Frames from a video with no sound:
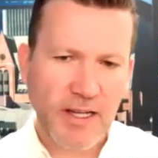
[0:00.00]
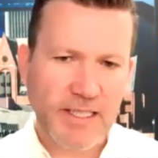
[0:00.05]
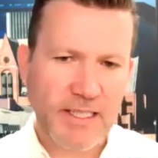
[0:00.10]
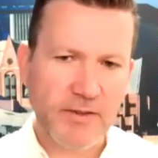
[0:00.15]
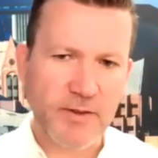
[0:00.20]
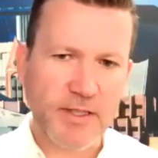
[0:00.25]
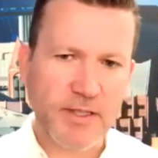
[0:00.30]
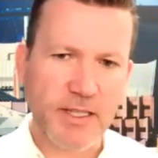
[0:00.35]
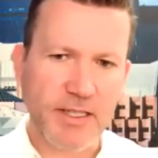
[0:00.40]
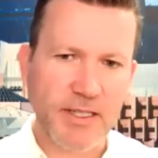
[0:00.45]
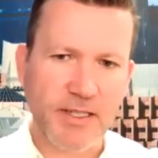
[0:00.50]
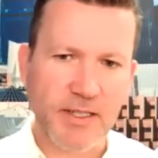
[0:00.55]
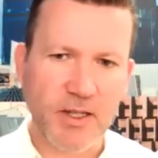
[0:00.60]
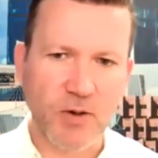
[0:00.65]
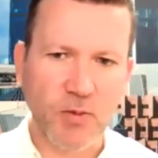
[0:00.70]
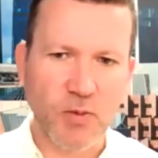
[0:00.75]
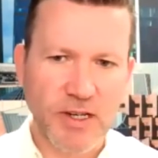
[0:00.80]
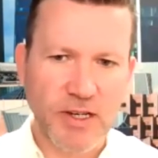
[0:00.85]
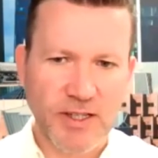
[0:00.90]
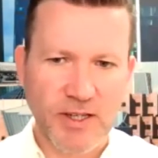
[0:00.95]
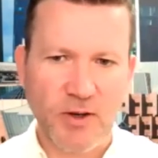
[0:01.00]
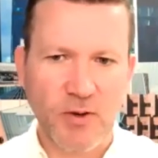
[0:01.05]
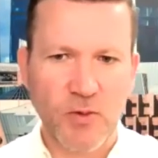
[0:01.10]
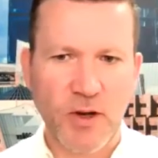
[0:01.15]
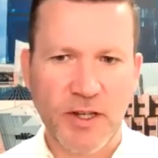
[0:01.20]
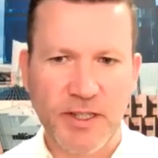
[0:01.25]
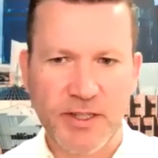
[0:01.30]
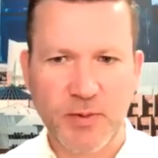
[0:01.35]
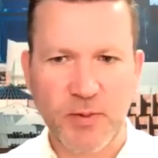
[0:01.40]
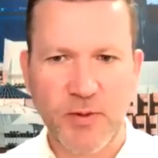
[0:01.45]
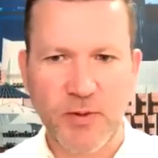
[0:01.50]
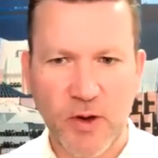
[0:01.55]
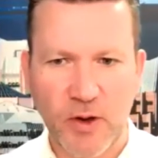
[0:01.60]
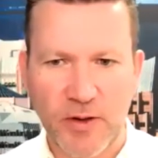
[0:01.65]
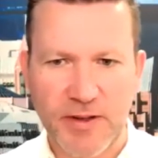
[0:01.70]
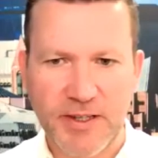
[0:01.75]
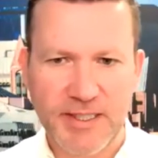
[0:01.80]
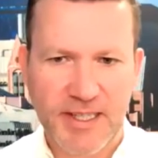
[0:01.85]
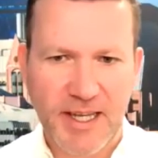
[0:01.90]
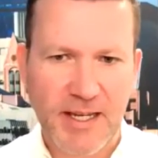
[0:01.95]
activities can we do once we've
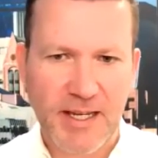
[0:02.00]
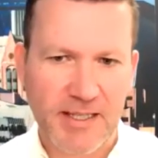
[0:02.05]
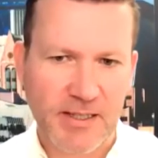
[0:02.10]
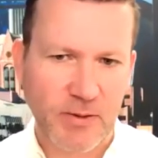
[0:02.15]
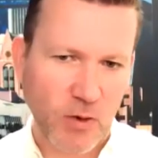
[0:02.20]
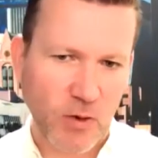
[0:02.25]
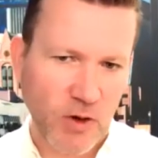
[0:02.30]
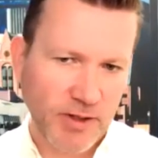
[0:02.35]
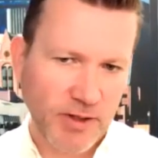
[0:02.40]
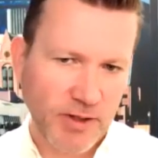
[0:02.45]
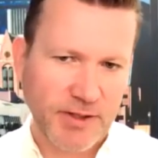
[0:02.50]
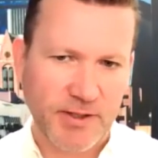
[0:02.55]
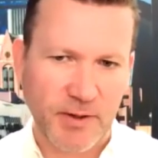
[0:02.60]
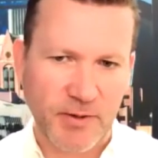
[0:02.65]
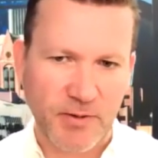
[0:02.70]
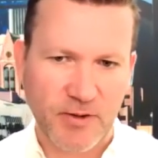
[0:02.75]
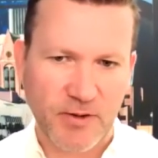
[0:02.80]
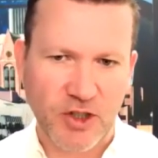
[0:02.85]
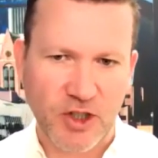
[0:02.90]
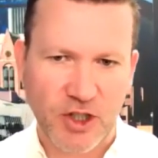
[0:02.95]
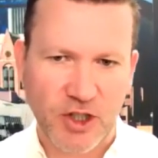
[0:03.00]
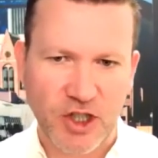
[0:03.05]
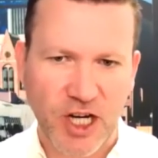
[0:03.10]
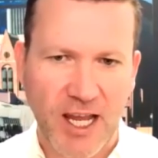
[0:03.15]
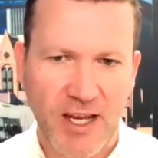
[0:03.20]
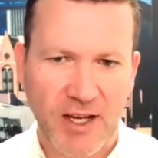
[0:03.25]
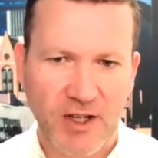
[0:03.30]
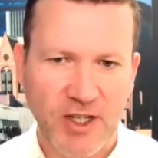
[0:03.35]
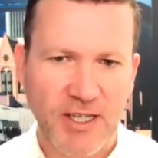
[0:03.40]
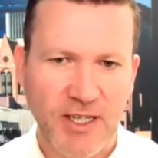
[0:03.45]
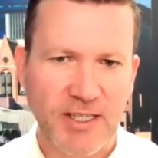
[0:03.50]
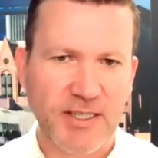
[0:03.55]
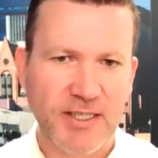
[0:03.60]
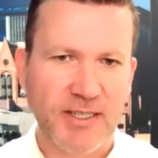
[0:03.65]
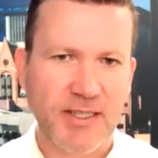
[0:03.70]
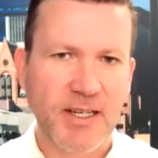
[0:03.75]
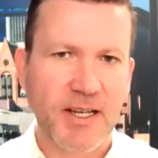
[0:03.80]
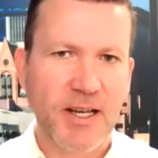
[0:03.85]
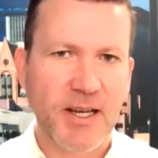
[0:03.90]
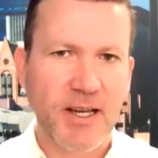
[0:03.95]
got this data? What sort of
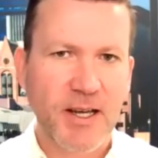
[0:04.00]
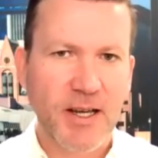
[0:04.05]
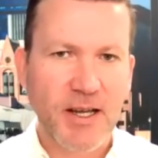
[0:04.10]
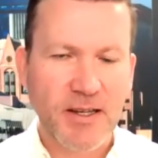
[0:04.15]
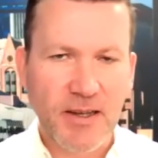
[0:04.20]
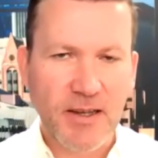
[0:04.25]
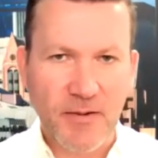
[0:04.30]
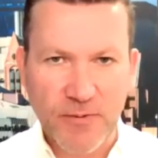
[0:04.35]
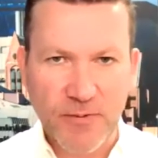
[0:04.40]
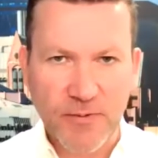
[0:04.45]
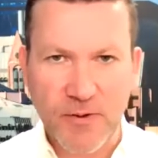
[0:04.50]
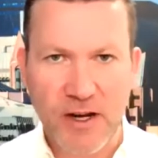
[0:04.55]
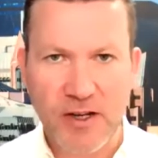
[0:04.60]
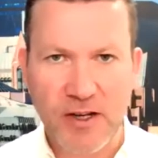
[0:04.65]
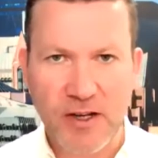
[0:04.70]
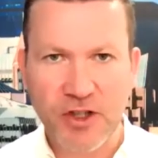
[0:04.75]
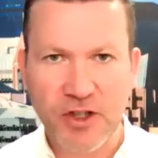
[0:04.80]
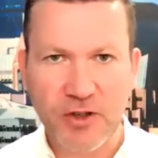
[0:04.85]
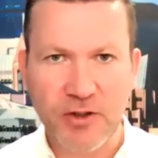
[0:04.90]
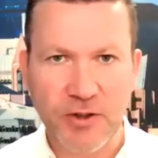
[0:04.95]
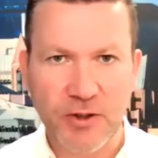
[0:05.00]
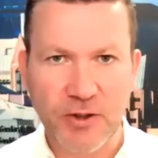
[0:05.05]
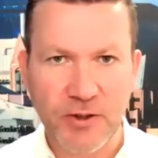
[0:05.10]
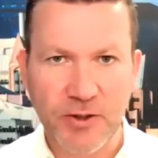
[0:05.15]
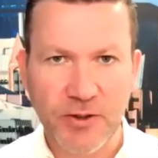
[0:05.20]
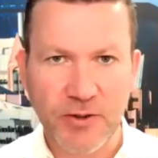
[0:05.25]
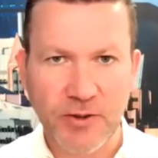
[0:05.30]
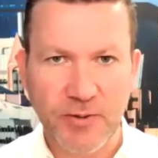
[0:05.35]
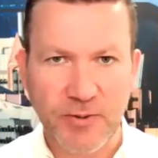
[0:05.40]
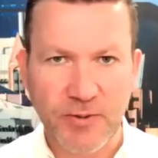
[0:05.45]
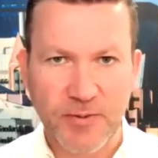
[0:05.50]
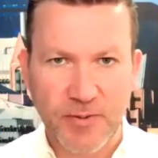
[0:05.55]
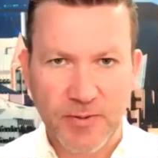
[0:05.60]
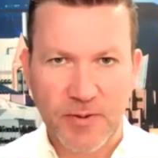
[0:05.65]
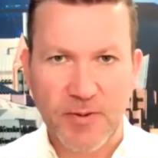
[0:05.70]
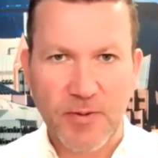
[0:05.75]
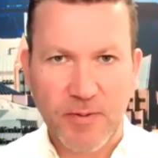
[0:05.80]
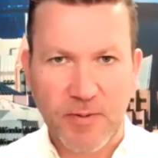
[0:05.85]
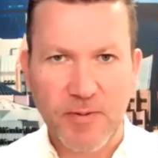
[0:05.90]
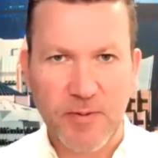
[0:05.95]
changes, differential,
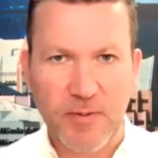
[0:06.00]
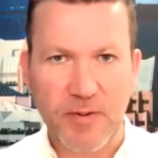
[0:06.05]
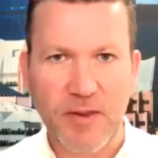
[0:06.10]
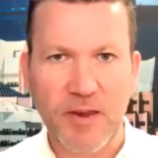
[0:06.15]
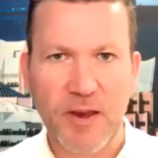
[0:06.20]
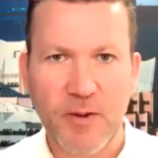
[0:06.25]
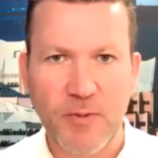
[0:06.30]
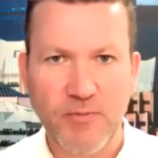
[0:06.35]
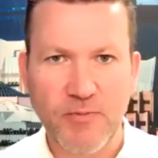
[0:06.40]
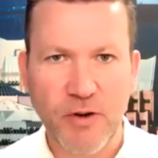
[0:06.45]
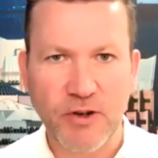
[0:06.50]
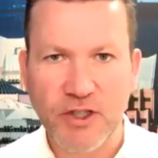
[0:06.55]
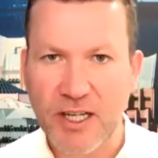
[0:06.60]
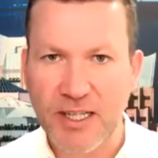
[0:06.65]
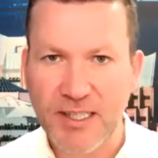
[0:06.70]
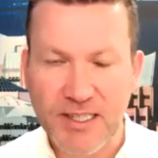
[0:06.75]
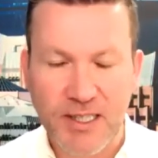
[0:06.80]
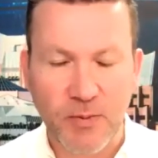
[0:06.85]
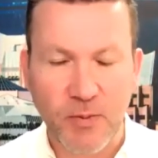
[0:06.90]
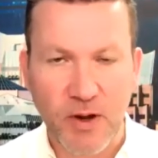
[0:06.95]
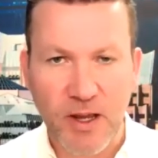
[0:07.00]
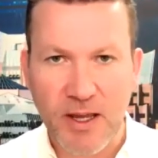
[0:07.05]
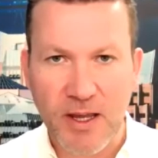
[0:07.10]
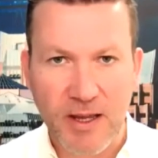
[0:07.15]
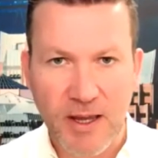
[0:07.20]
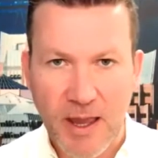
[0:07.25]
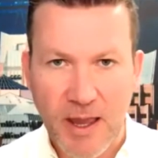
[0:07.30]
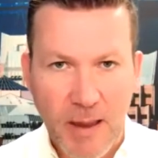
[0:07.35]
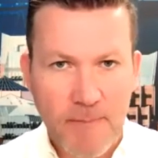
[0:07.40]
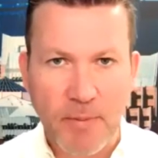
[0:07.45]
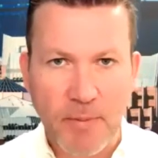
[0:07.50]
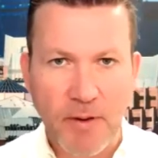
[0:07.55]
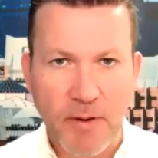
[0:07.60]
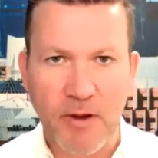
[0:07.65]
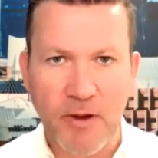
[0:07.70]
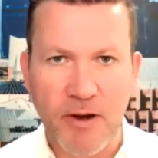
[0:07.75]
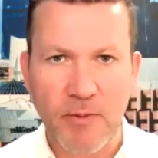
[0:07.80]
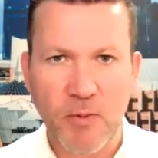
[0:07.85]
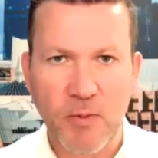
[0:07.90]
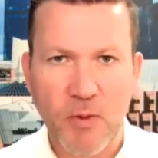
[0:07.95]
projects can we
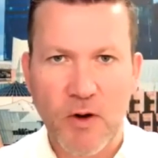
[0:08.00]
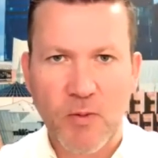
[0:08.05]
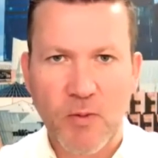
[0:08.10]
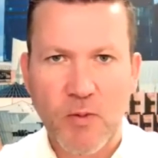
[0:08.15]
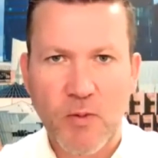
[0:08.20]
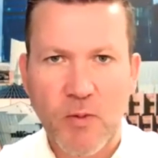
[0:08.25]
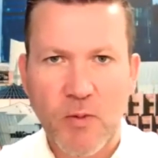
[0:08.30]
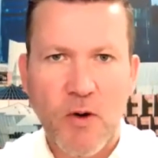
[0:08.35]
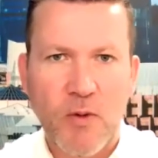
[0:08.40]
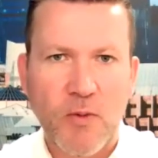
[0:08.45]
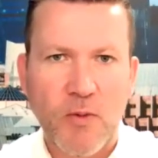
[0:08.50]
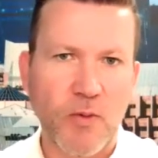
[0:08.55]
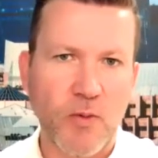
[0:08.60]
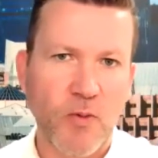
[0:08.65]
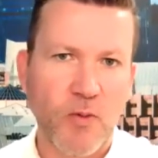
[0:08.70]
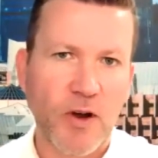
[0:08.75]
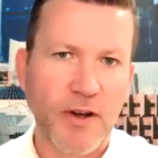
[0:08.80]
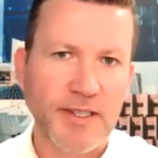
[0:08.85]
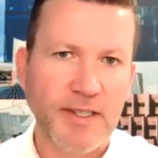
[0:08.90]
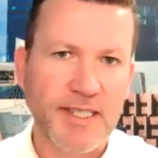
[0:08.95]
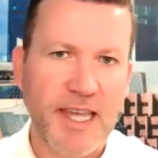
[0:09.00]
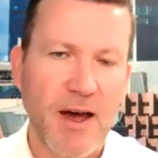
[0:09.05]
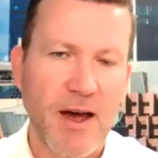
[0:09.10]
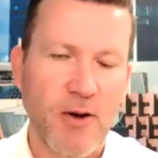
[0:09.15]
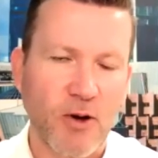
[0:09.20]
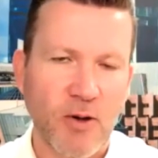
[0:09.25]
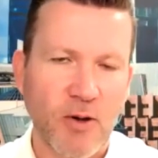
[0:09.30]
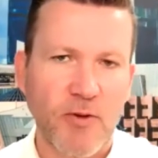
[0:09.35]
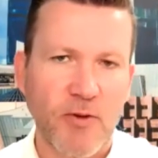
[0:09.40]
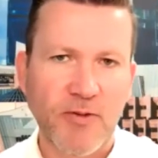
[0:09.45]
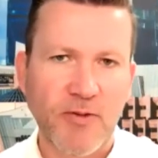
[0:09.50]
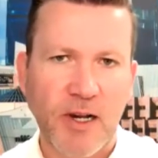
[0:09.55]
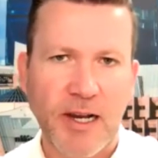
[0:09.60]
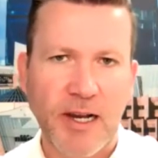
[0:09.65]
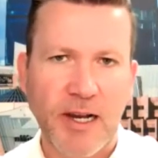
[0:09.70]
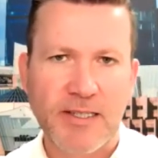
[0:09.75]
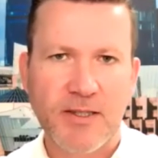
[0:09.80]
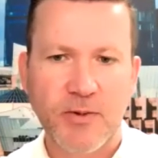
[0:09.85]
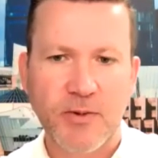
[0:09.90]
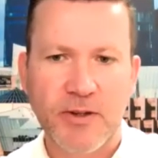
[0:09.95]
implement? What is the outcome of
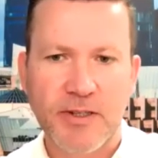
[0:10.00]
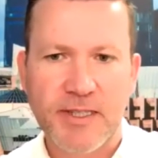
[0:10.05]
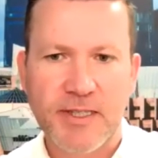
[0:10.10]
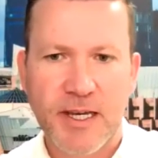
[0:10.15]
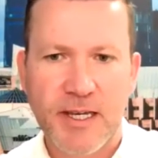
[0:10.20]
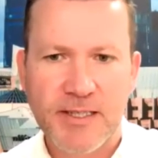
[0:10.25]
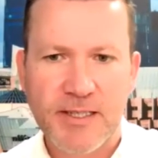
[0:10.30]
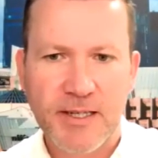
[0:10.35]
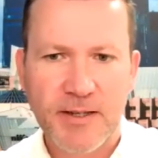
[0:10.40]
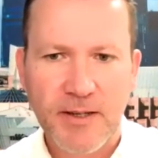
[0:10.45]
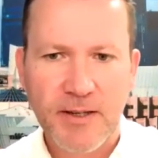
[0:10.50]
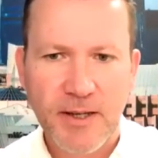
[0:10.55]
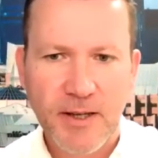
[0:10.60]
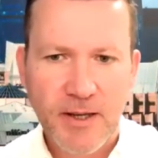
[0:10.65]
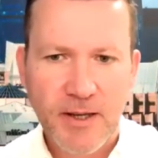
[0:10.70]
collecting all this data?